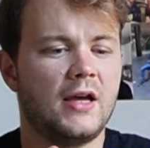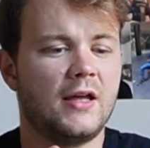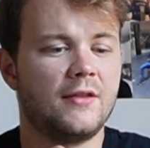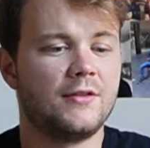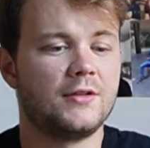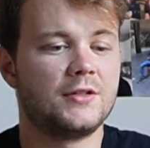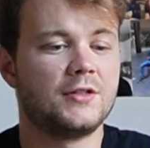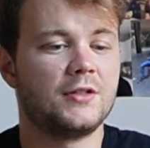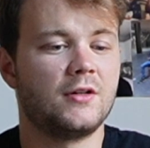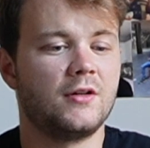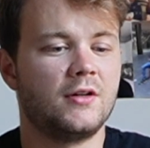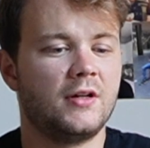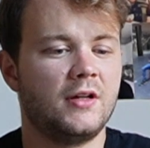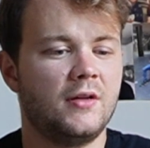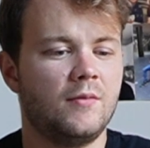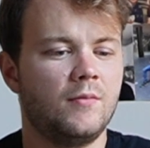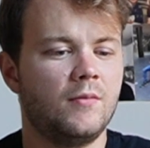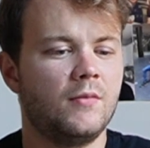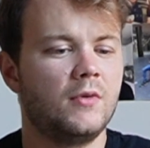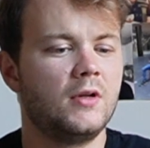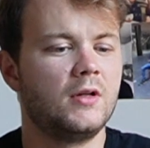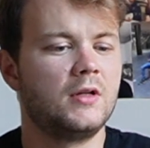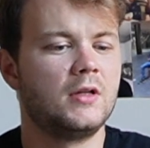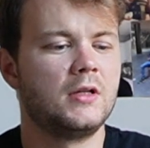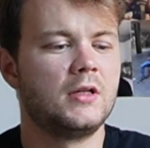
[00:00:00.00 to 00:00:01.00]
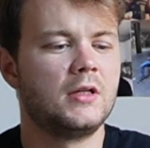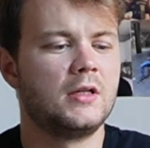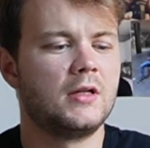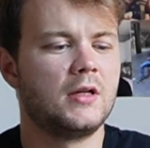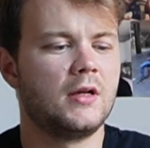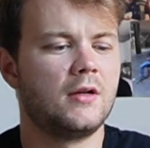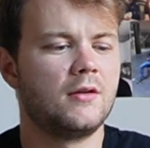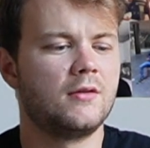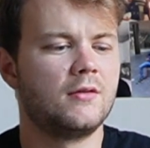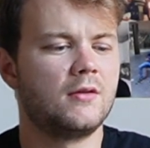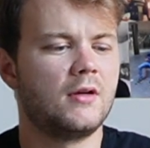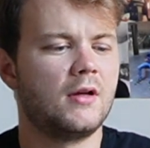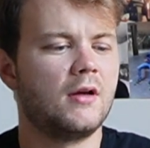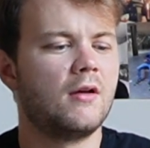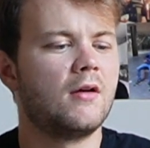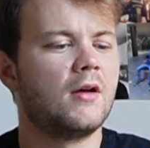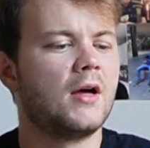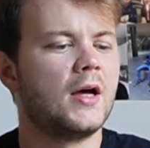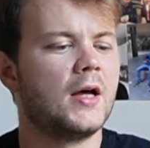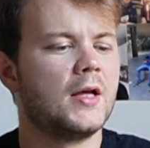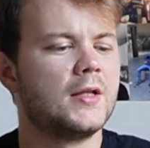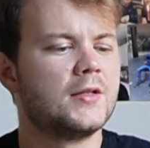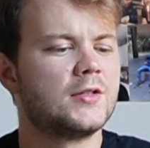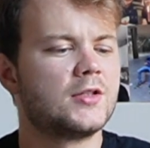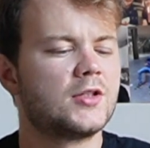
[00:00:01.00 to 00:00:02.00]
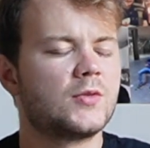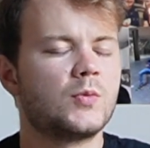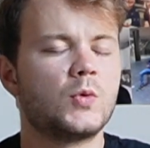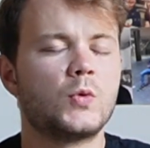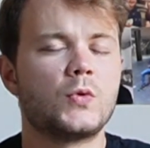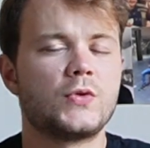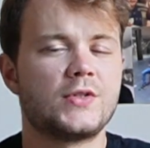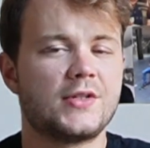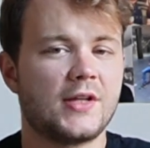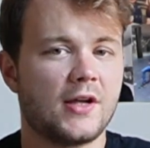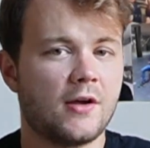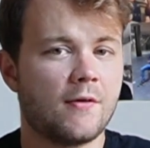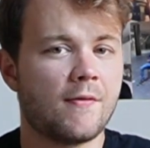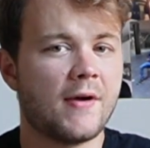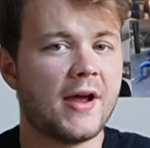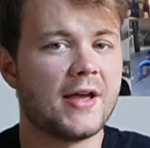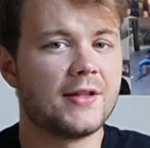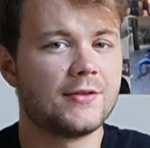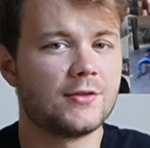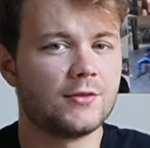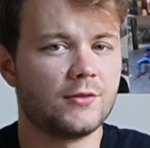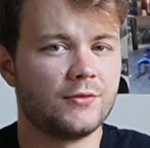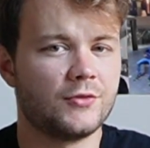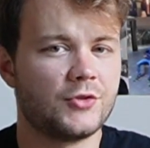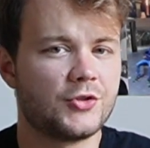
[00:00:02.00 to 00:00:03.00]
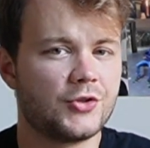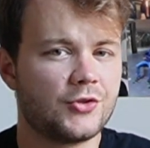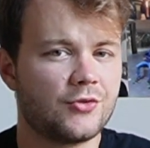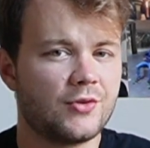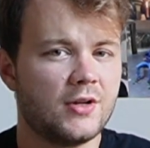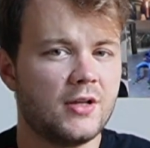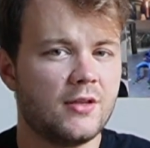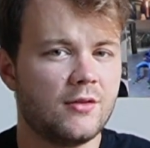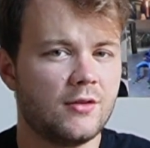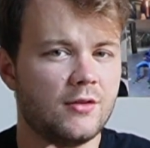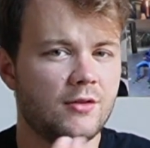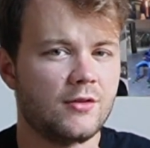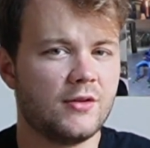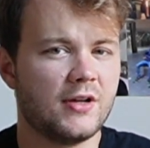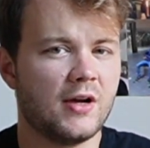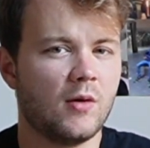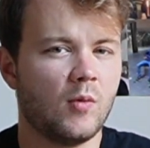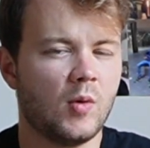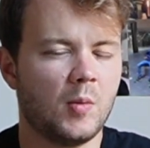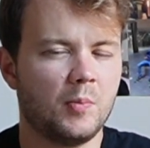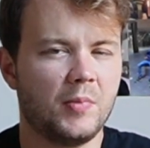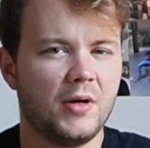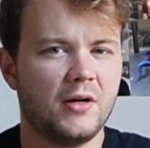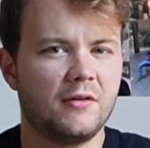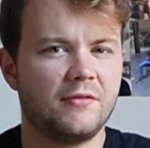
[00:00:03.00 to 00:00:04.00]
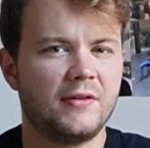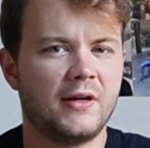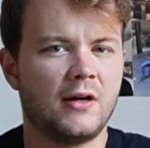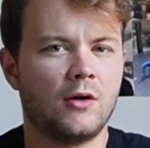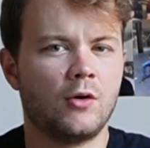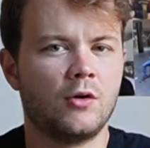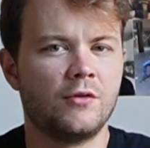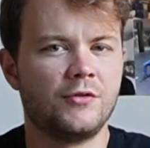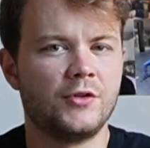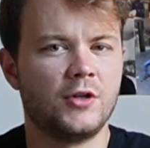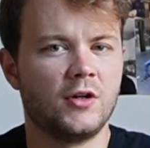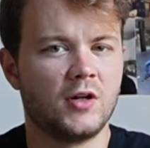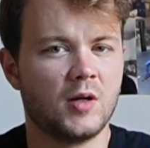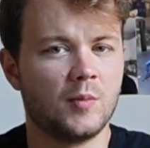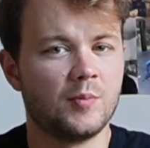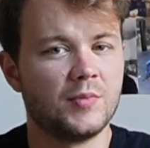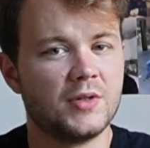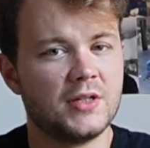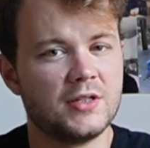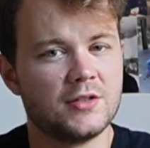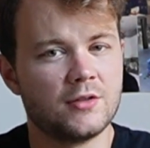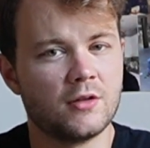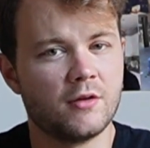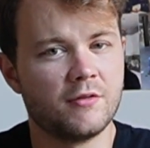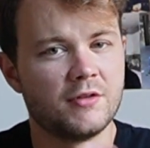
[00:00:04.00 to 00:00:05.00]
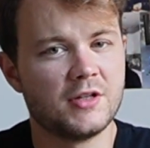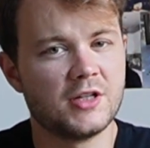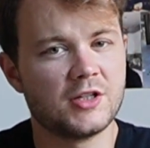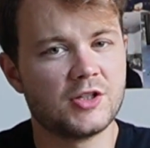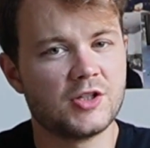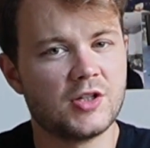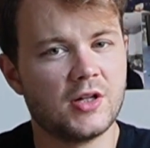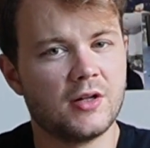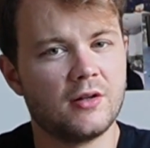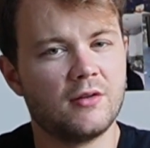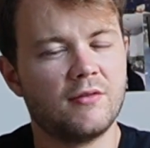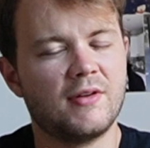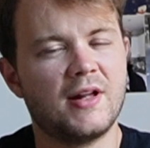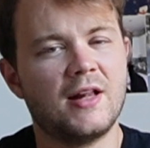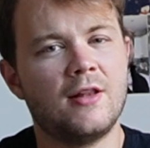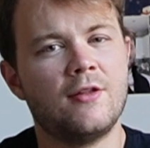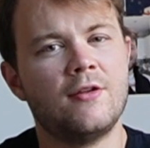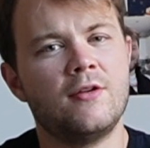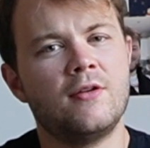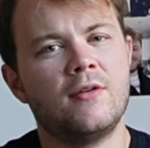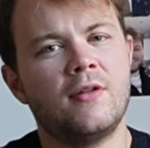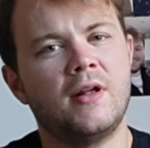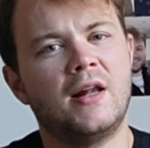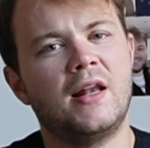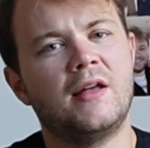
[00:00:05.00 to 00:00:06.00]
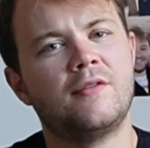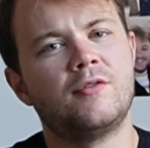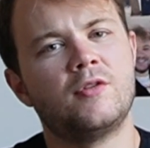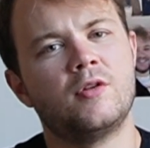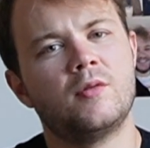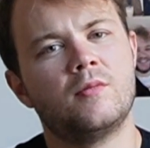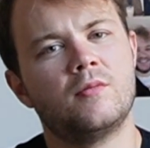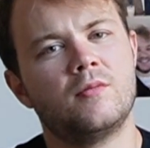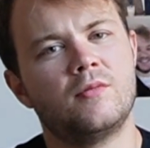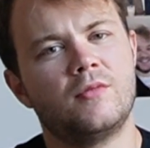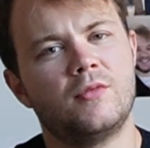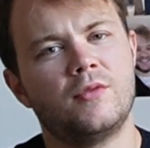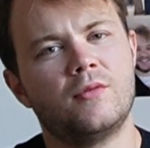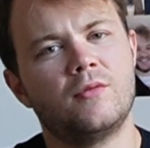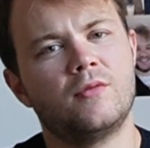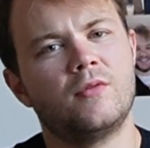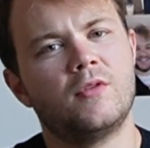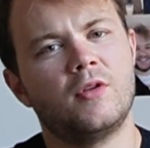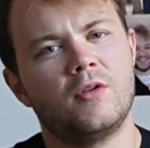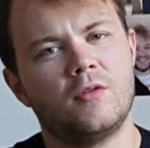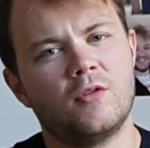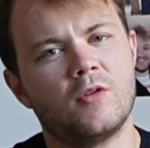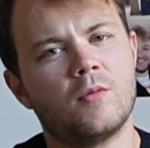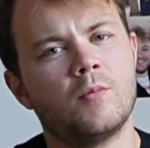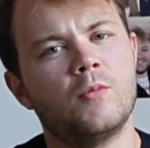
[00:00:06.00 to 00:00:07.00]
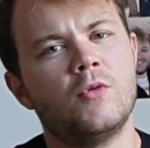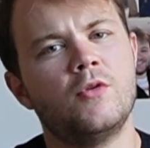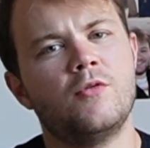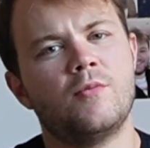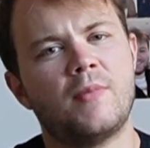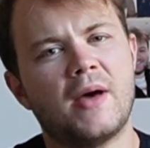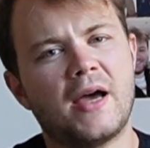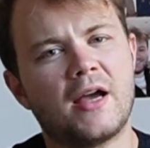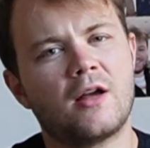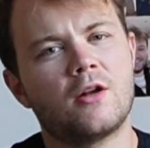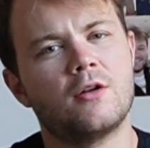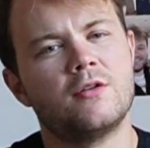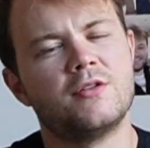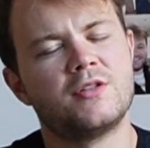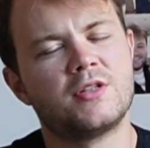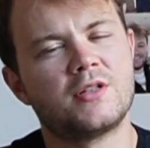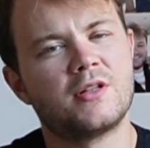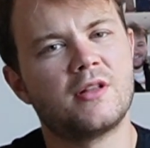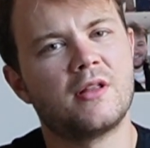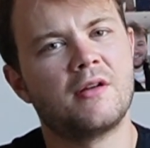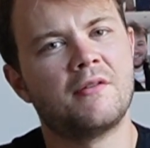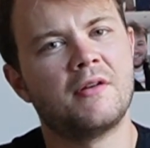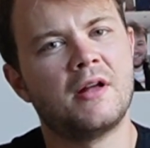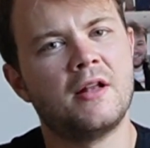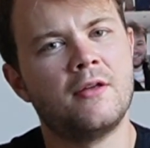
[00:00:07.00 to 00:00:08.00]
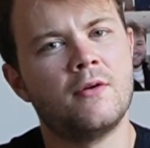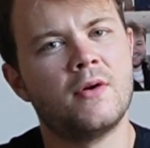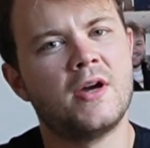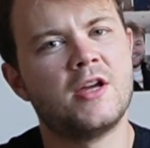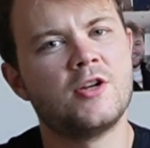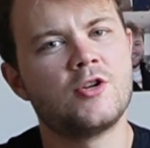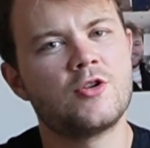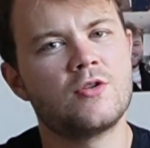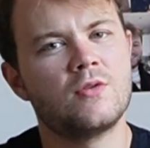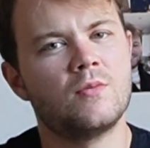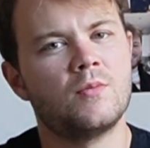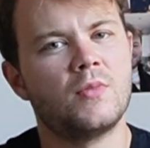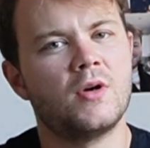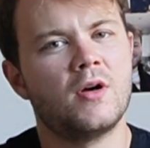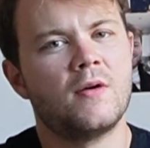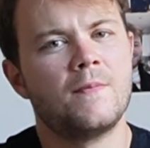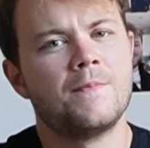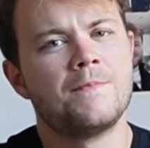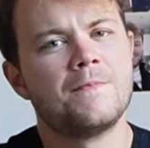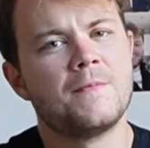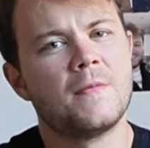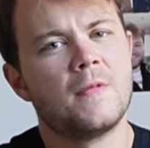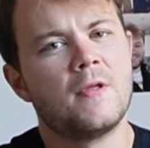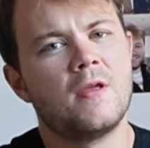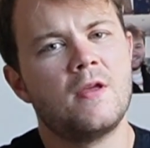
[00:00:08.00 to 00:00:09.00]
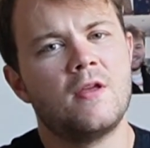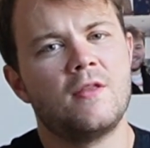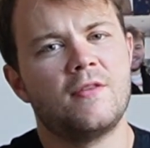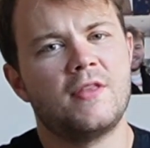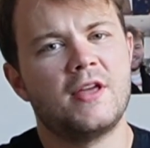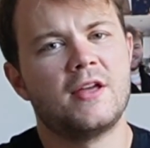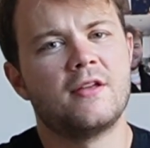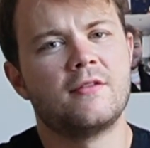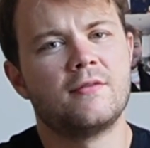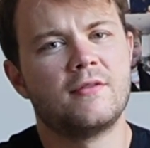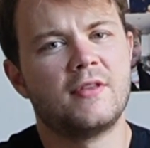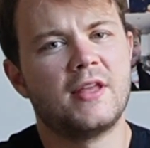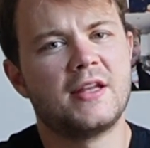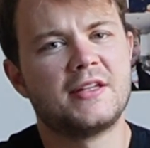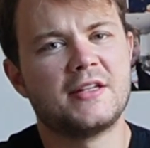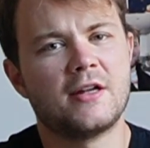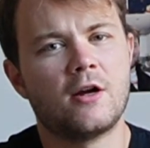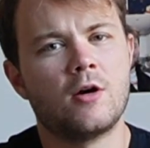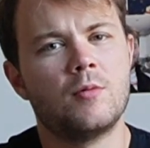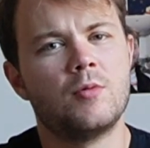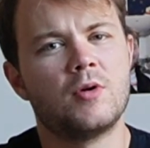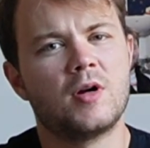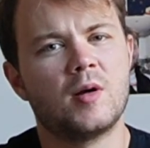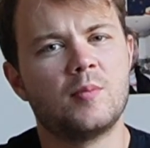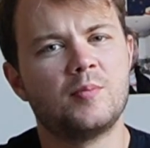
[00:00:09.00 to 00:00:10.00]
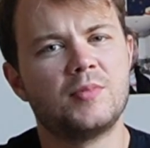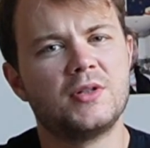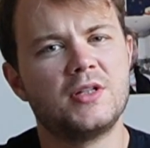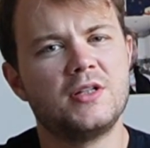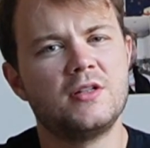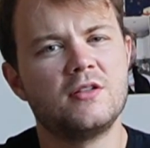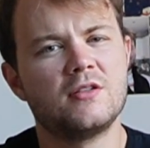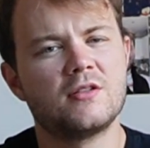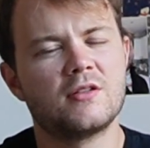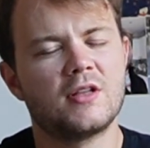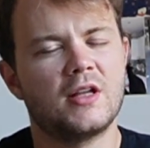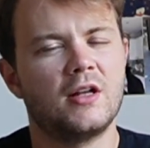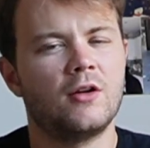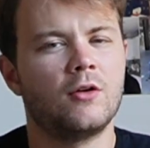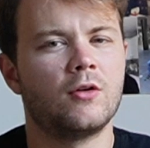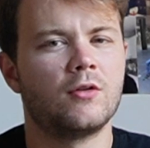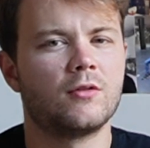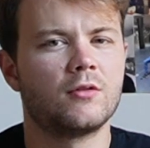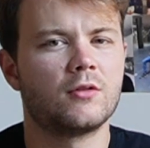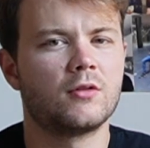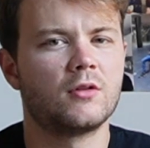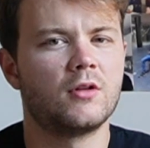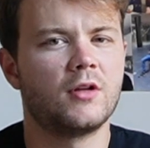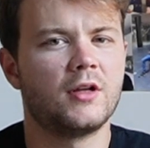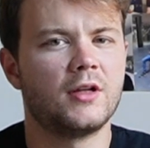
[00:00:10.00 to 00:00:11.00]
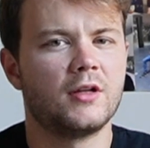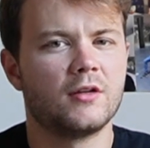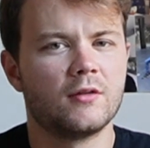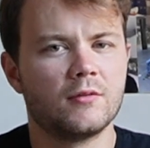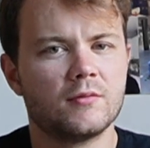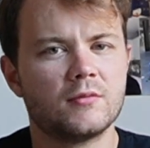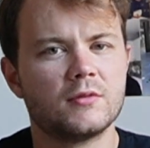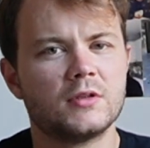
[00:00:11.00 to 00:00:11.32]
the time, small cigarettes on the street that you get one puff out of, companies that are ridiculously undervalued and they'll have to move back closer to their valuation, but they're terrible companies, they're not like